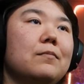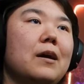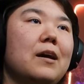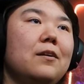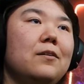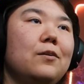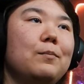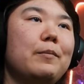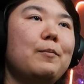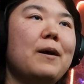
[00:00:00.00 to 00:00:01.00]
I don't know,
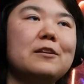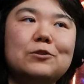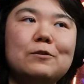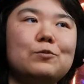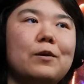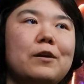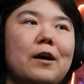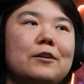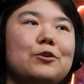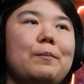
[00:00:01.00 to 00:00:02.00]
maybe Apology Tour is where he
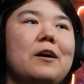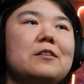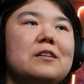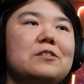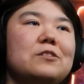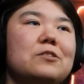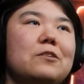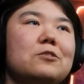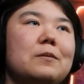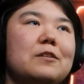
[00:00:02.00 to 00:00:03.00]
also apologizes to Stolas,